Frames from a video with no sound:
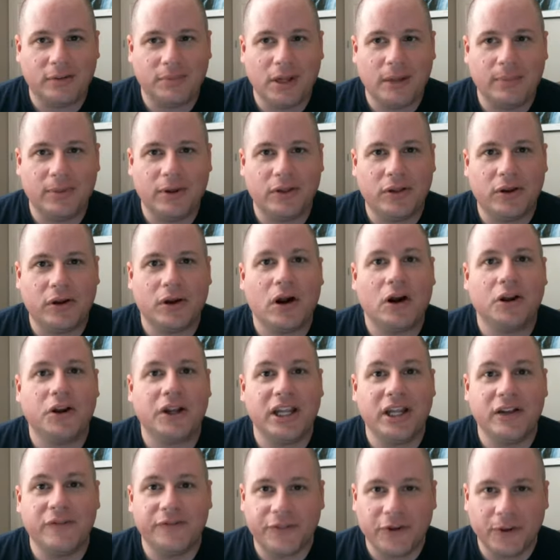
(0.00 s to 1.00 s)
Maybe they're on
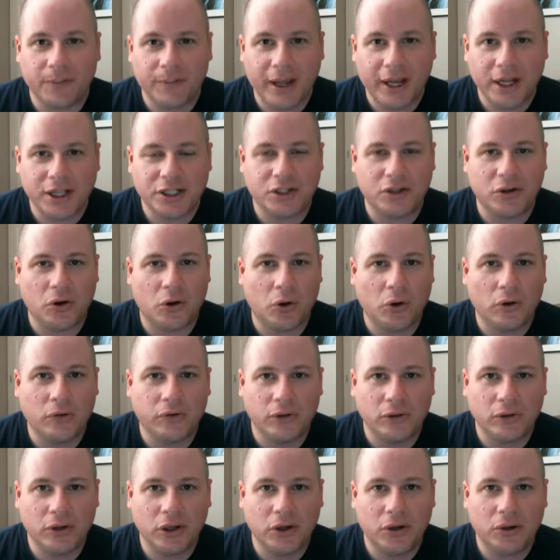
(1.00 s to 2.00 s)
information
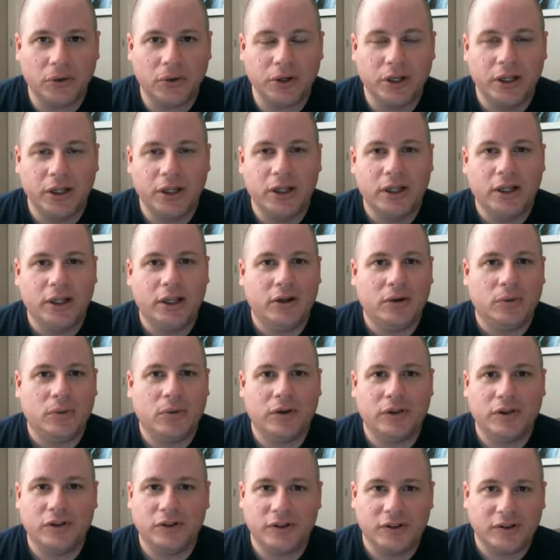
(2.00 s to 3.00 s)
overload,
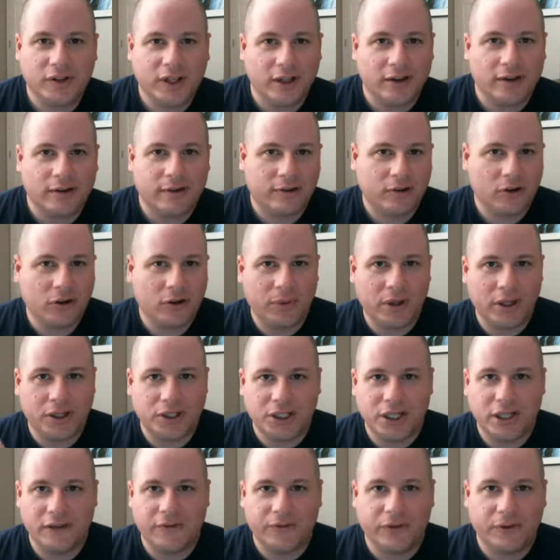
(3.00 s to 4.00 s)
where they're just getting so
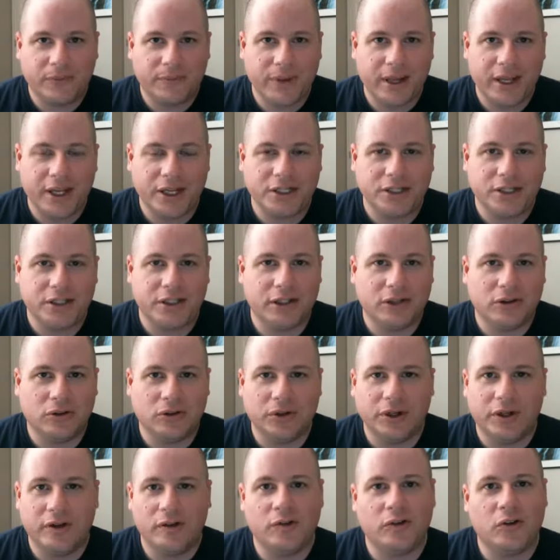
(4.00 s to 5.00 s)
much information and
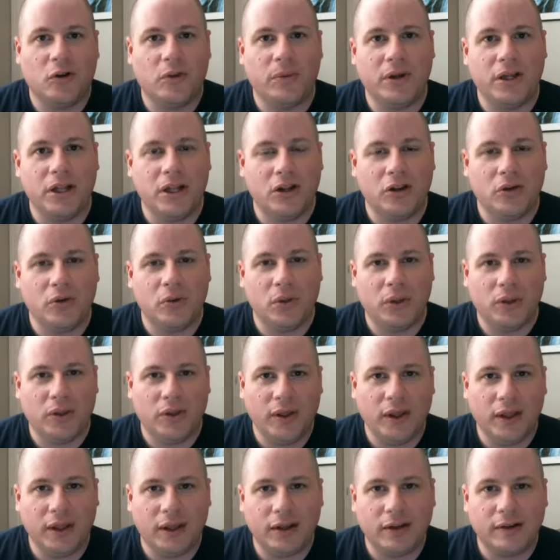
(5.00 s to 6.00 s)
learning so many new
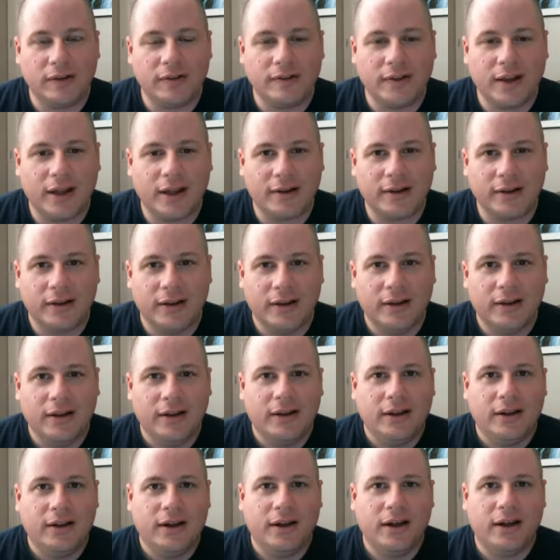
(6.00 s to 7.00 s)
things that
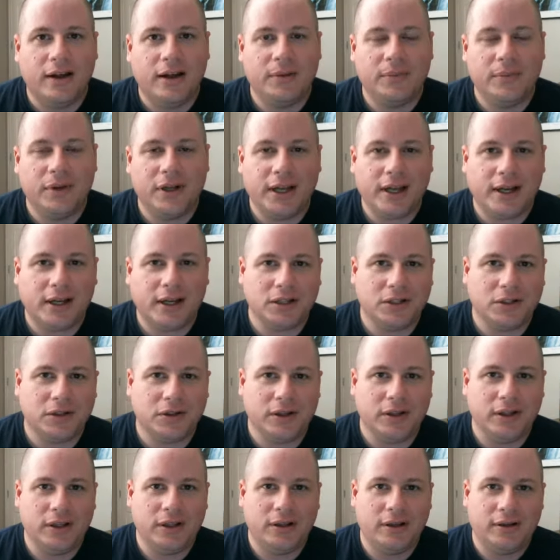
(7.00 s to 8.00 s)
it
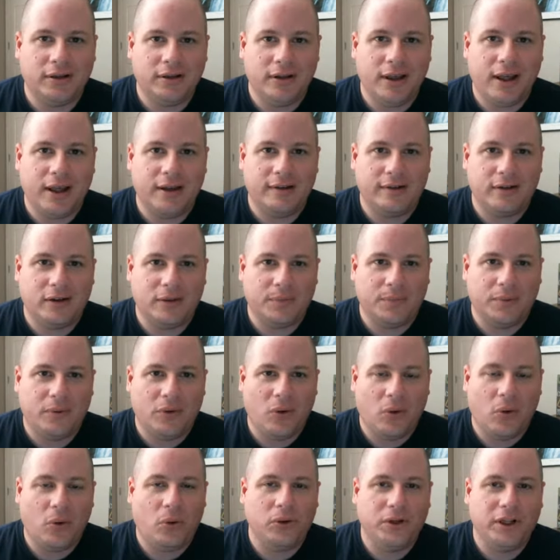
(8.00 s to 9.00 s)
actually ends up
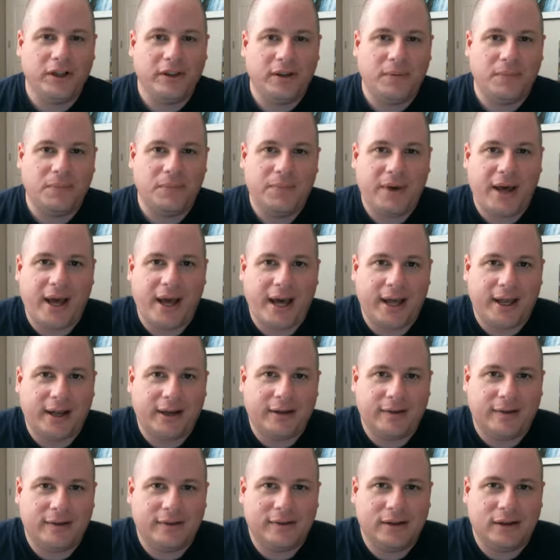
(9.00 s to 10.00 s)
holding them
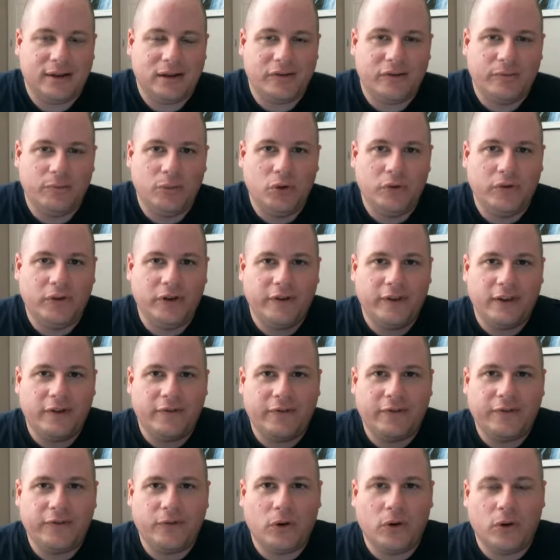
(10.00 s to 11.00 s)
back instead of moving them
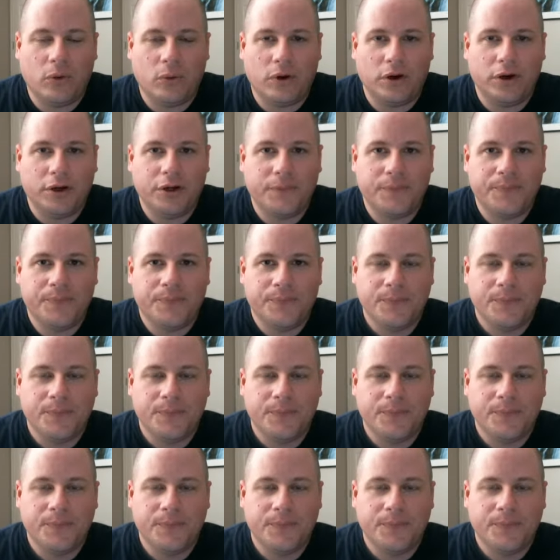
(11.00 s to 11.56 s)
forward.